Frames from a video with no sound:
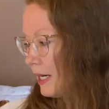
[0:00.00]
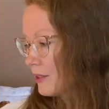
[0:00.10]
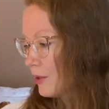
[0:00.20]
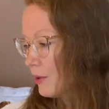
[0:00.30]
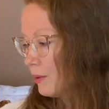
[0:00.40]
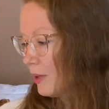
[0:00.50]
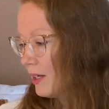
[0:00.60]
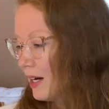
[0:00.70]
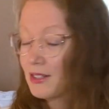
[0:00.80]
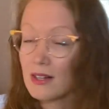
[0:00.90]
So
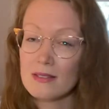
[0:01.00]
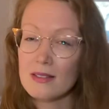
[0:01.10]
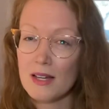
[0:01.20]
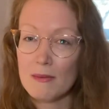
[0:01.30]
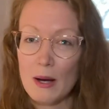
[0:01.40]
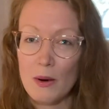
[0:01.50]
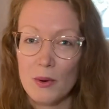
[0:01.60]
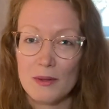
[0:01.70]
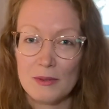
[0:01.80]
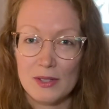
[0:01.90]
I talked a lot about
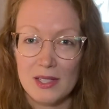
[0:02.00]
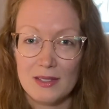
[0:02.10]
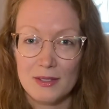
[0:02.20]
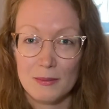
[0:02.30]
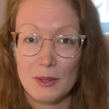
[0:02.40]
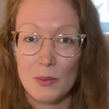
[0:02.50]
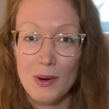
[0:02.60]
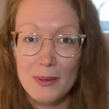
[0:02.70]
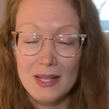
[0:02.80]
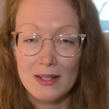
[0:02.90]
what it is to be a
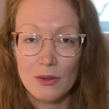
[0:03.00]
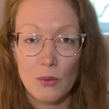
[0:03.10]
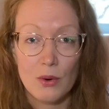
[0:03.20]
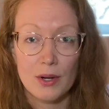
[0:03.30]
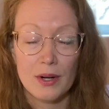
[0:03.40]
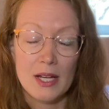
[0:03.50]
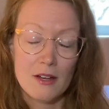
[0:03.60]
woman or